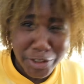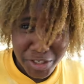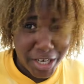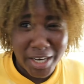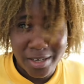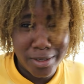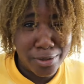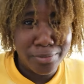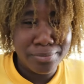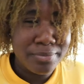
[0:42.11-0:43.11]
drink, you
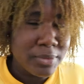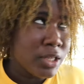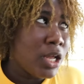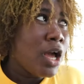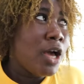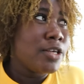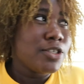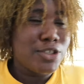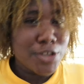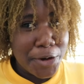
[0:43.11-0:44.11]
know.
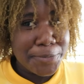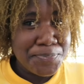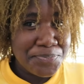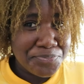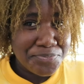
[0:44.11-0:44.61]
So